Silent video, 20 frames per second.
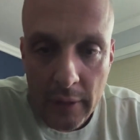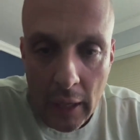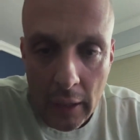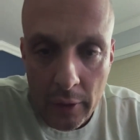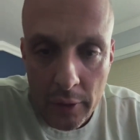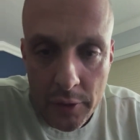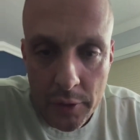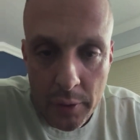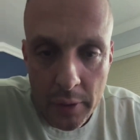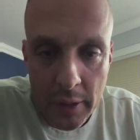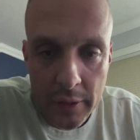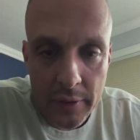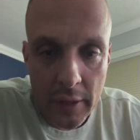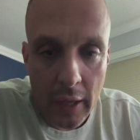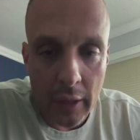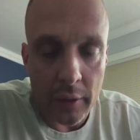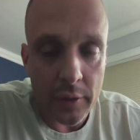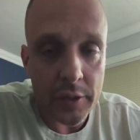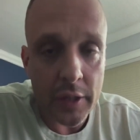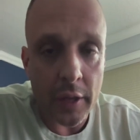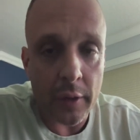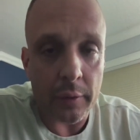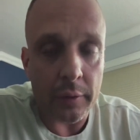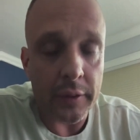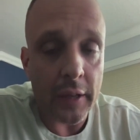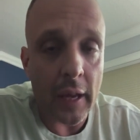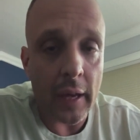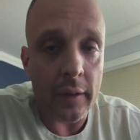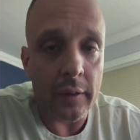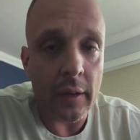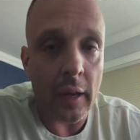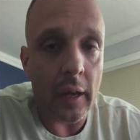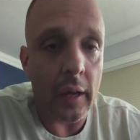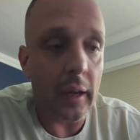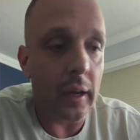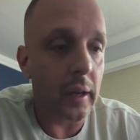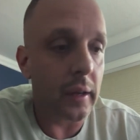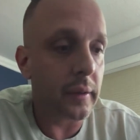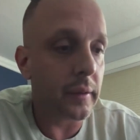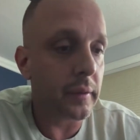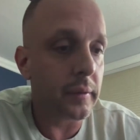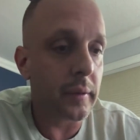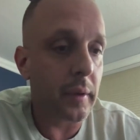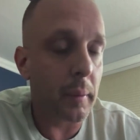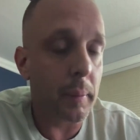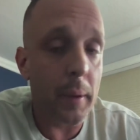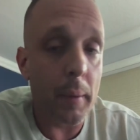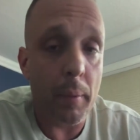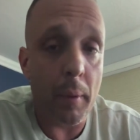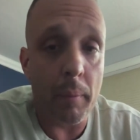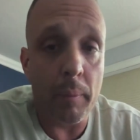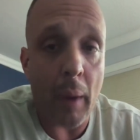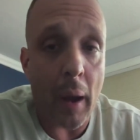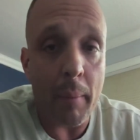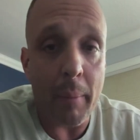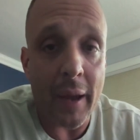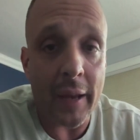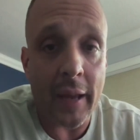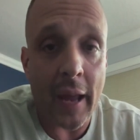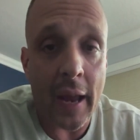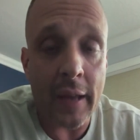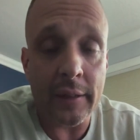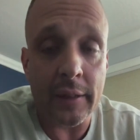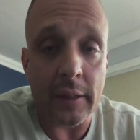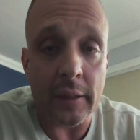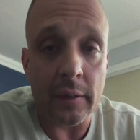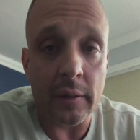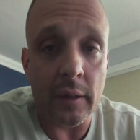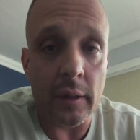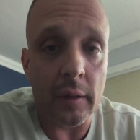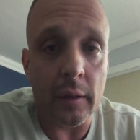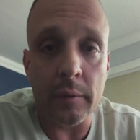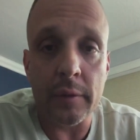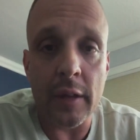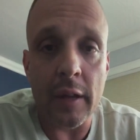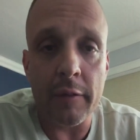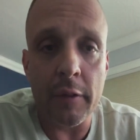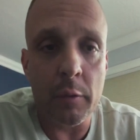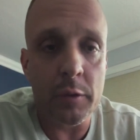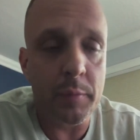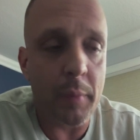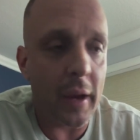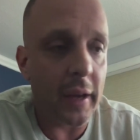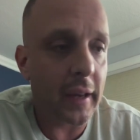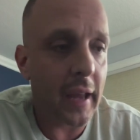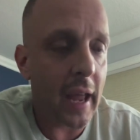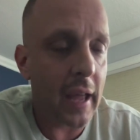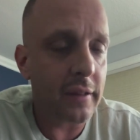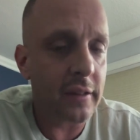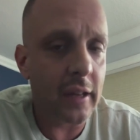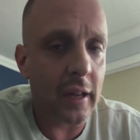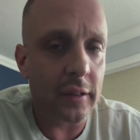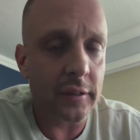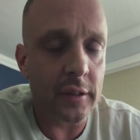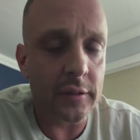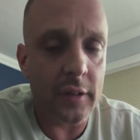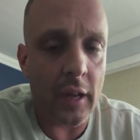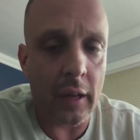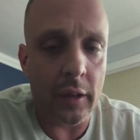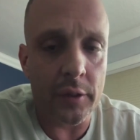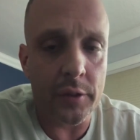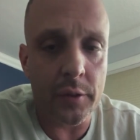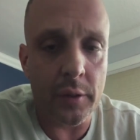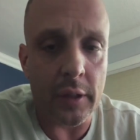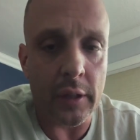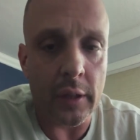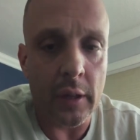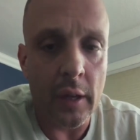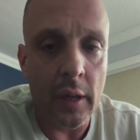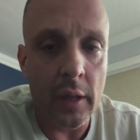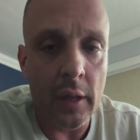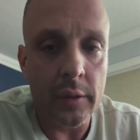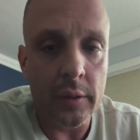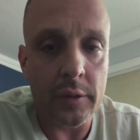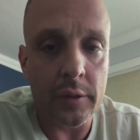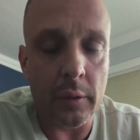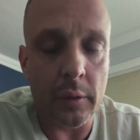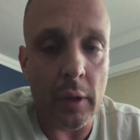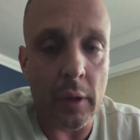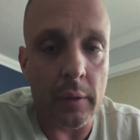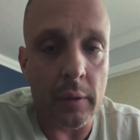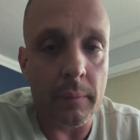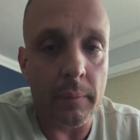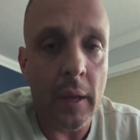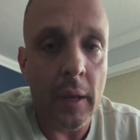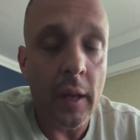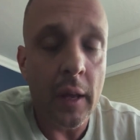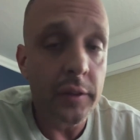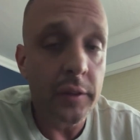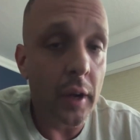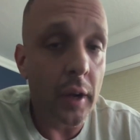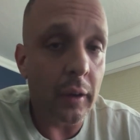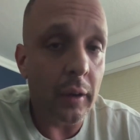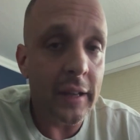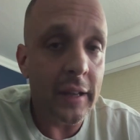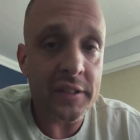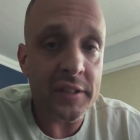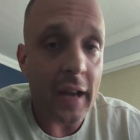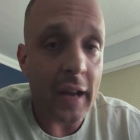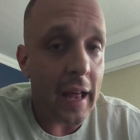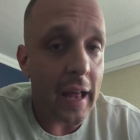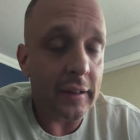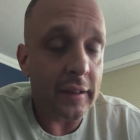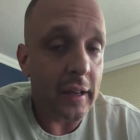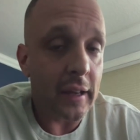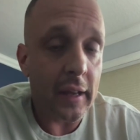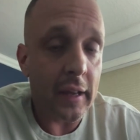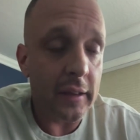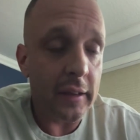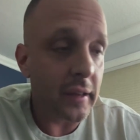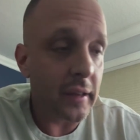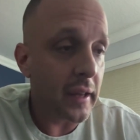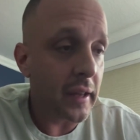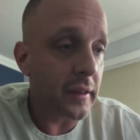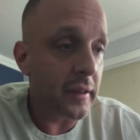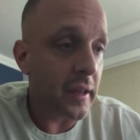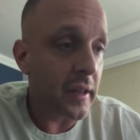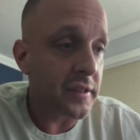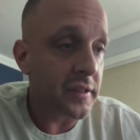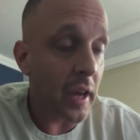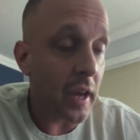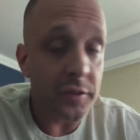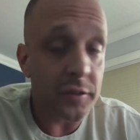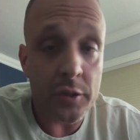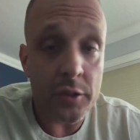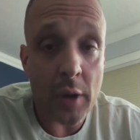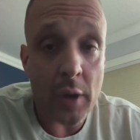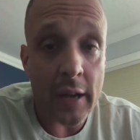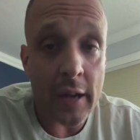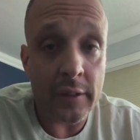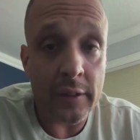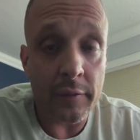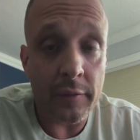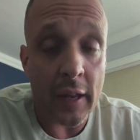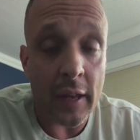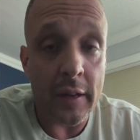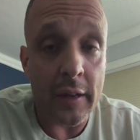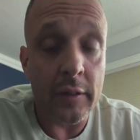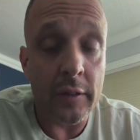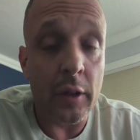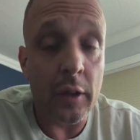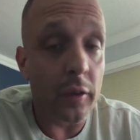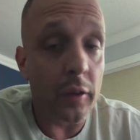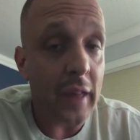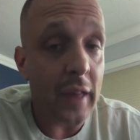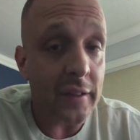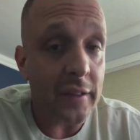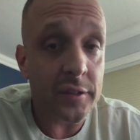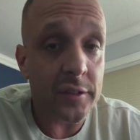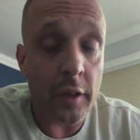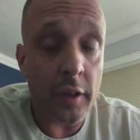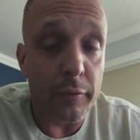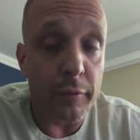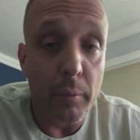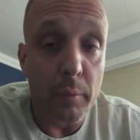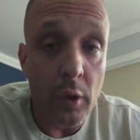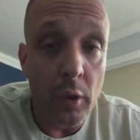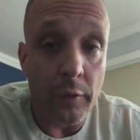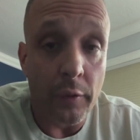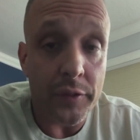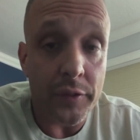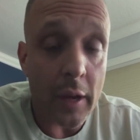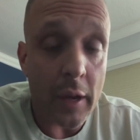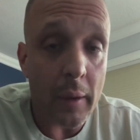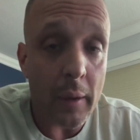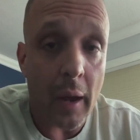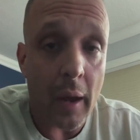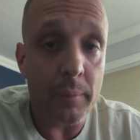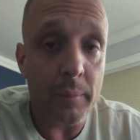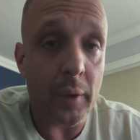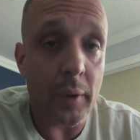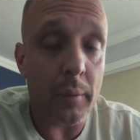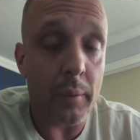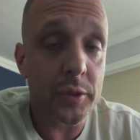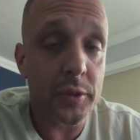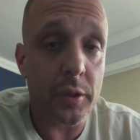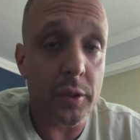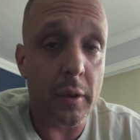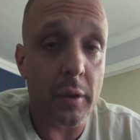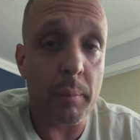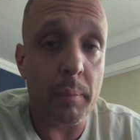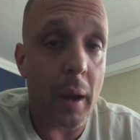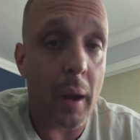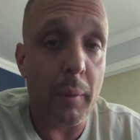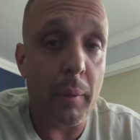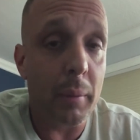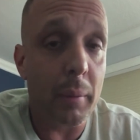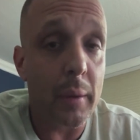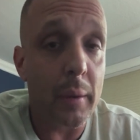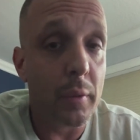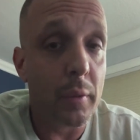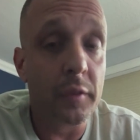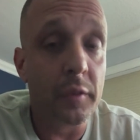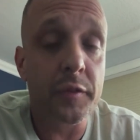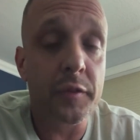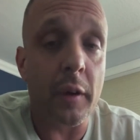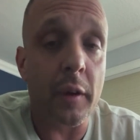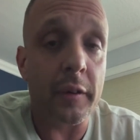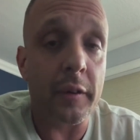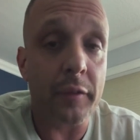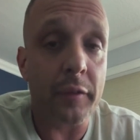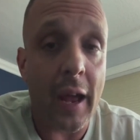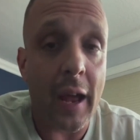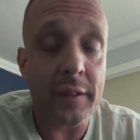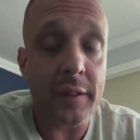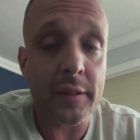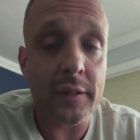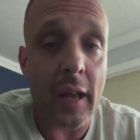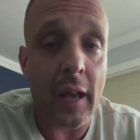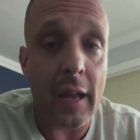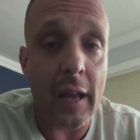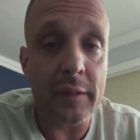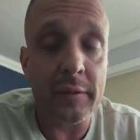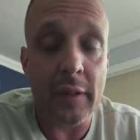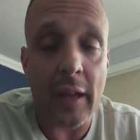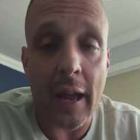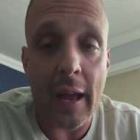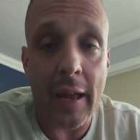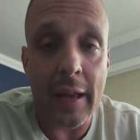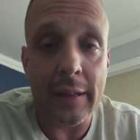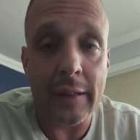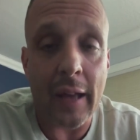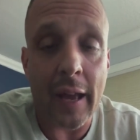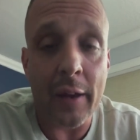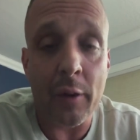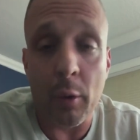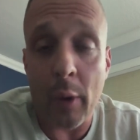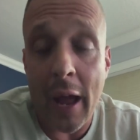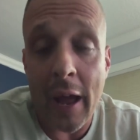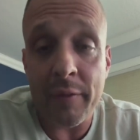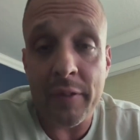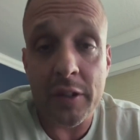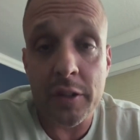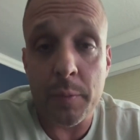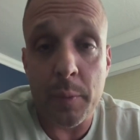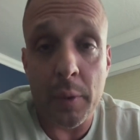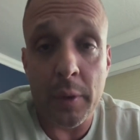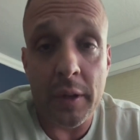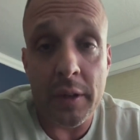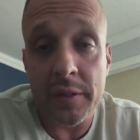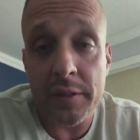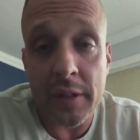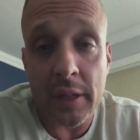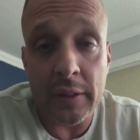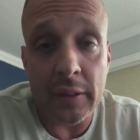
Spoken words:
Dollar Tree and Dollar General. Yeah, people buy candy. Debbie was buying candy at the Dollar Tree. So, listen, it sounds attractive, and, that stuff moves. I'm sure it probably moves very fast. I don't have experience